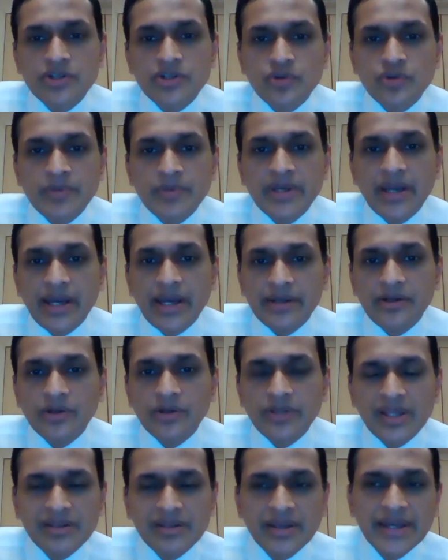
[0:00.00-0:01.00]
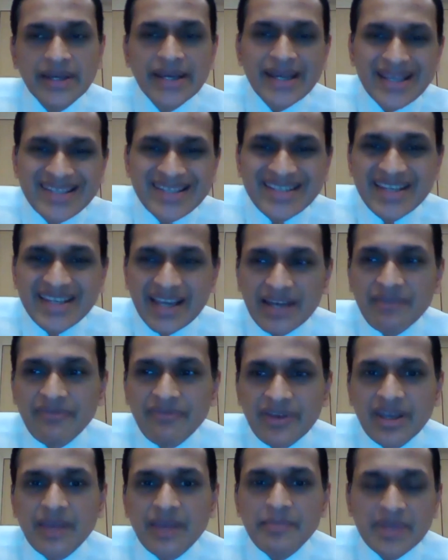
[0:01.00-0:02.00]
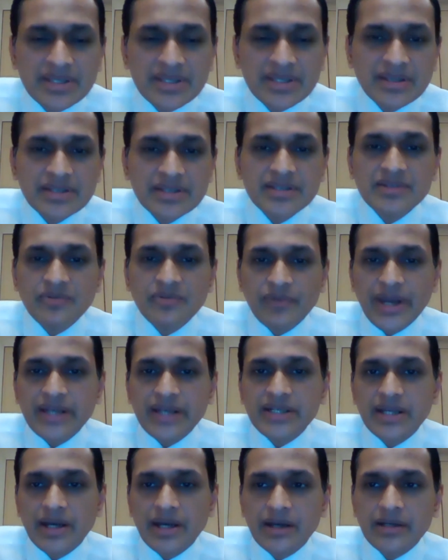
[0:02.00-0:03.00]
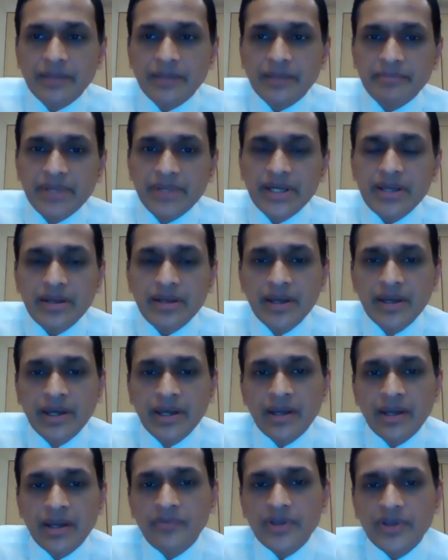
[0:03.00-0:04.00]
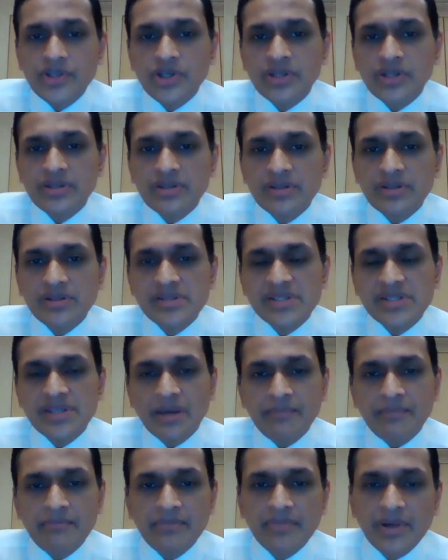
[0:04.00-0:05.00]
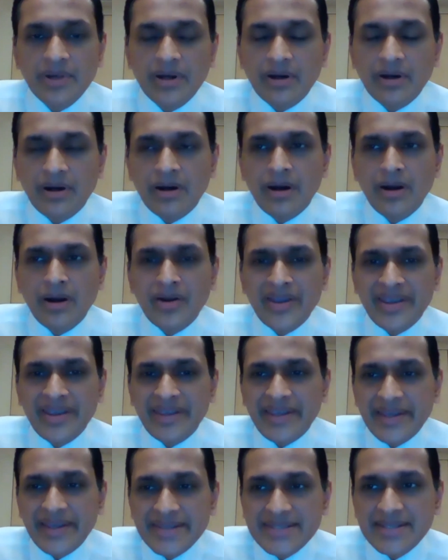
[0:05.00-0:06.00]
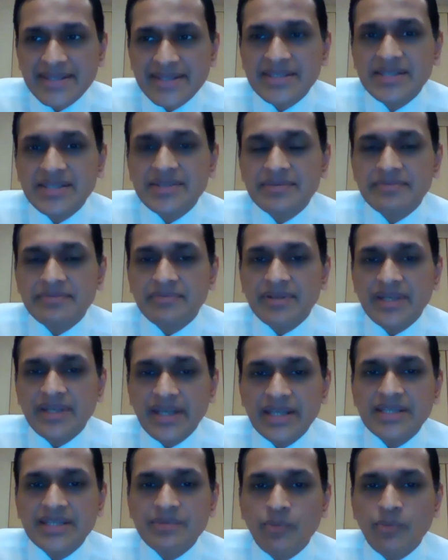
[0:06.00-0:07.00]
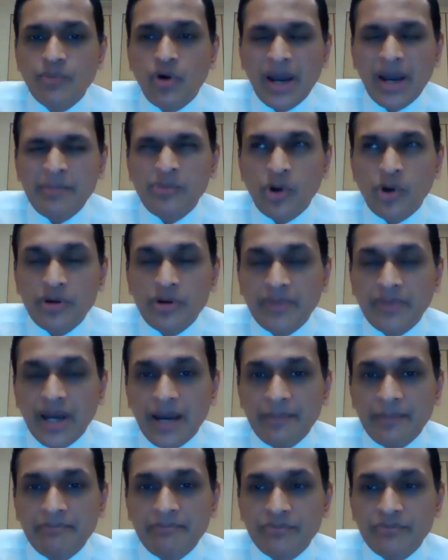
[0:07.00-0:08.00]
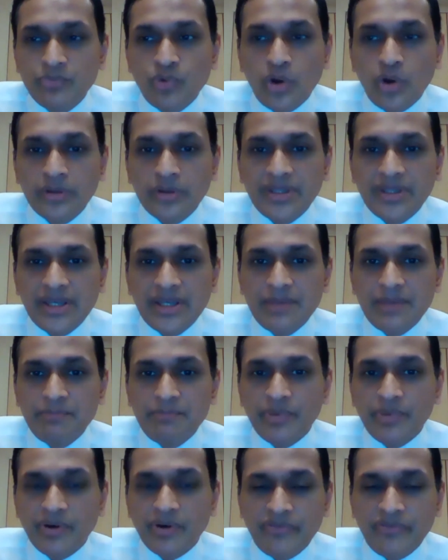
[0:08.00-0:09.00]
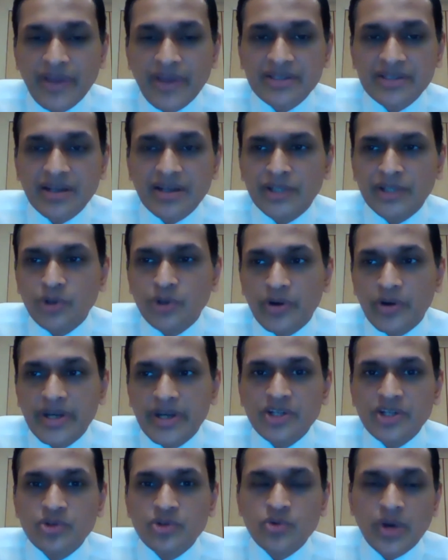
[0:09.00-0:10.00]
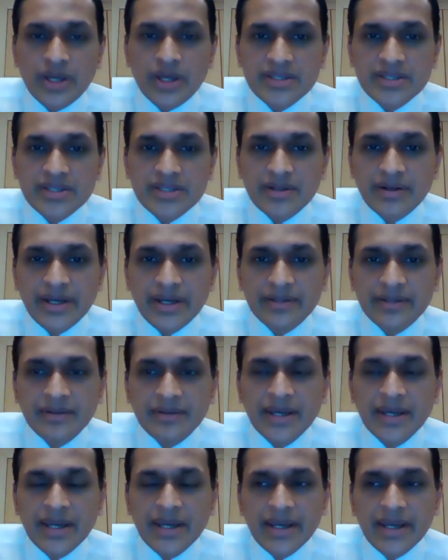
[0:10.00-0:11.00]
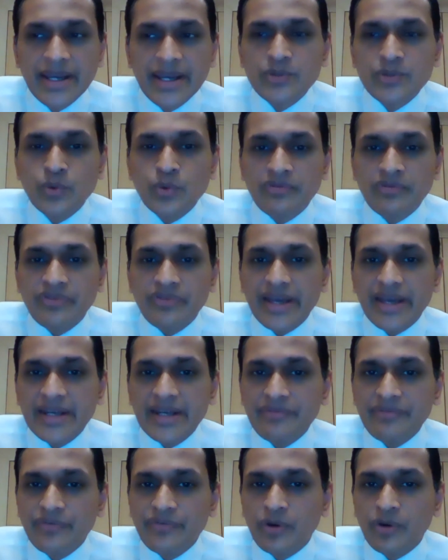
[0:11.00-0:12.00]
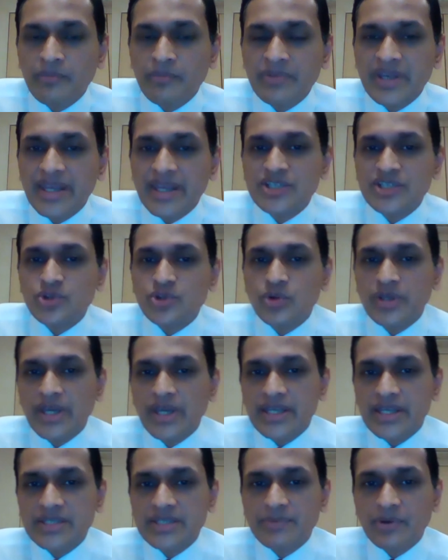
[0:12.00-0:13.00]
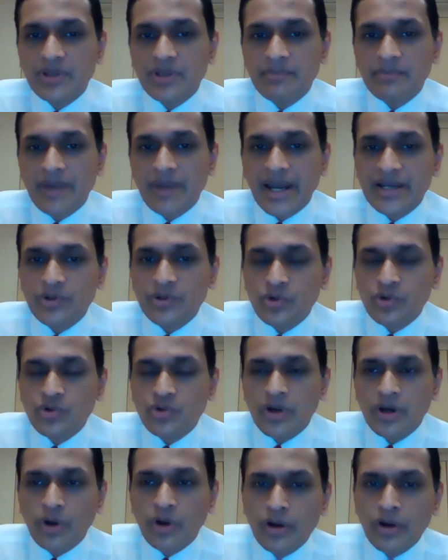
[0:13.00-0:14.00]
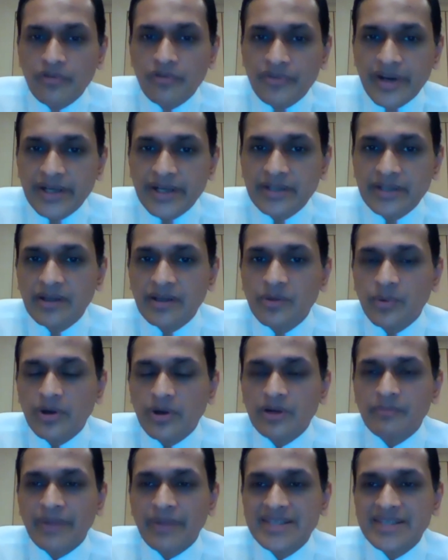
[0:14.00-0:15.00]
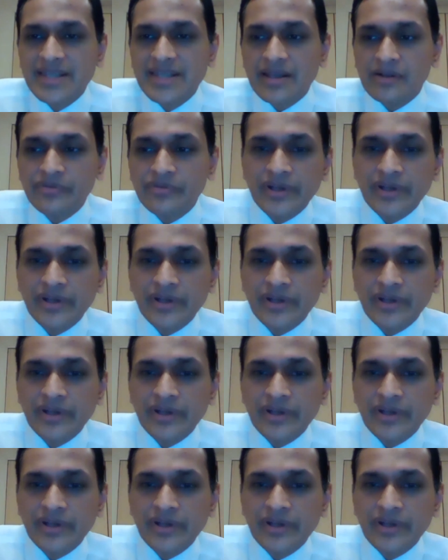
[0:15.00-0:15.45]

to be handled. That CNVM is this wet ARMD, which in some cases needs more. I'm not the perfect authority to answer, and it would vary from case to case because I don't do a lot of retinal work myself.